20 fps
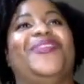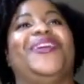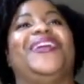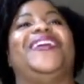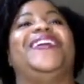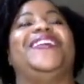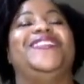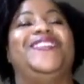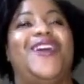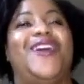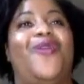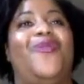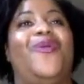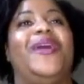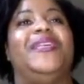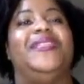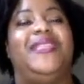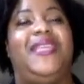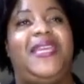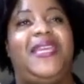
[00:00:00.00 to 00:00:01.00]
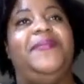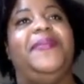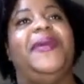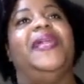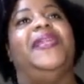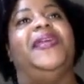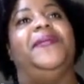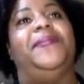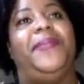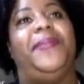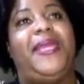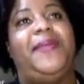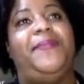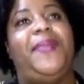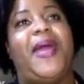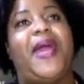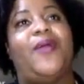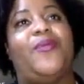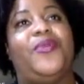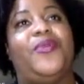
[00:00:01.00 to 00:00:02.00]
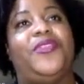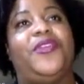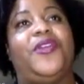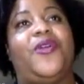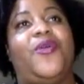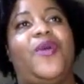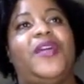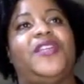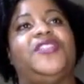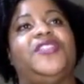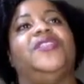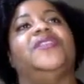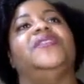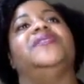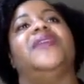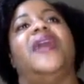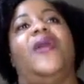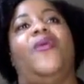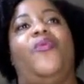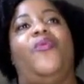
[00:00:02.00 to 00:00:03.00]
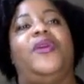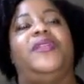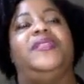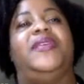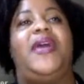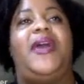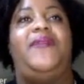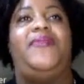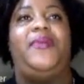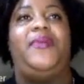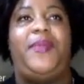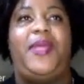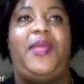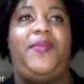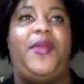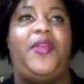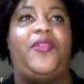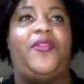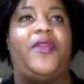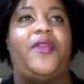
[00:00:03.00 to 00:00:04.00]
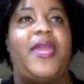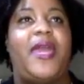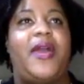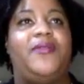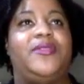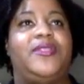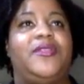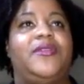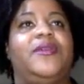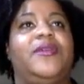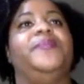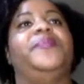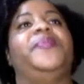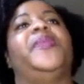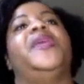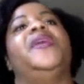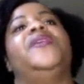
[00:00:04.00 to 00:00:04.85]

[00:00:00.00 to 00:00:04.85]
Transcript: kids always emailing me back with their questions. I want to have them email their counselor.